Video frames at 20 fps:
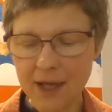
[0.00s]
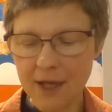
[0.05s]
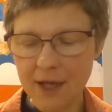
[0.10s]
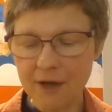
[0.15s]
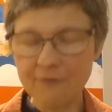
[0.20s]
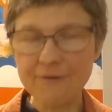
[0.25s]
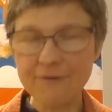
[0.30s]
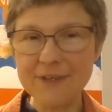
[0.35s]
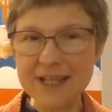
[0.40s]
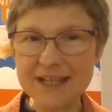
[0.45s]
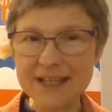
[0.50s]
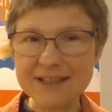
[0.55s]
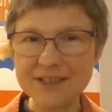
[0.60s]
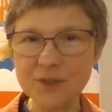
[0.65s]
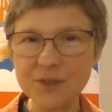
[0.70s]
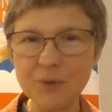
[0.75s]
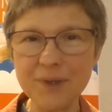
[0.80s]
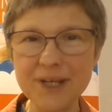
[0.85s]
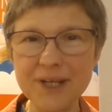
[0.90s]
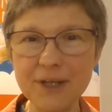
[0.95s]
For this
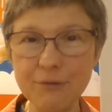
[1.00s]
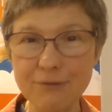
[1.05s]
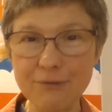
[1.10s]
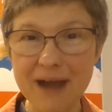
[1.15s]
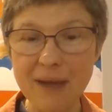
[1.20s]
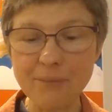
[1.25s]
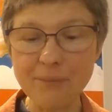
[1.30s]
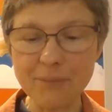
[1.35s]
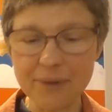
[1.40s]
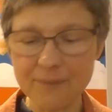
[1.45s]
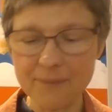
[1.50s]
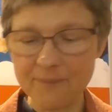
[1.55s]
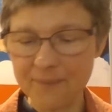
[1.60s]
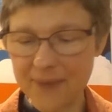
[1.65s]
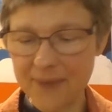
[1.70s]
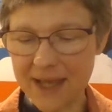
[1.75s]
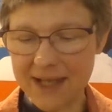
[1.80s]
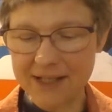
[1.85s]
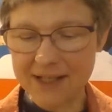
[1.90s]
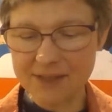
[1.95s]
you'll need a ramp,
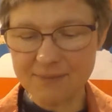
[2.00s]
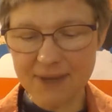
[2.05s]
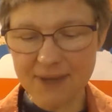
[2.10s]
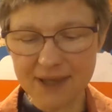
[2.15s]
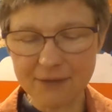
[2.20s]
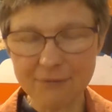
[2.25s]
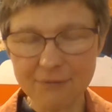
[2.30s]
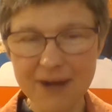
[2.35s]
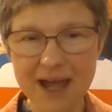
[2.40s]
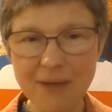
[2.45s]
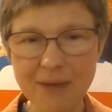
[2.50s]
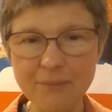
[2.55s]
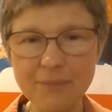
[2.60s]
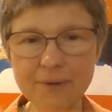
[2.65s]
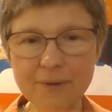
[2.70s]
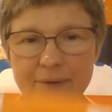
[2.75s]
and to make the ramp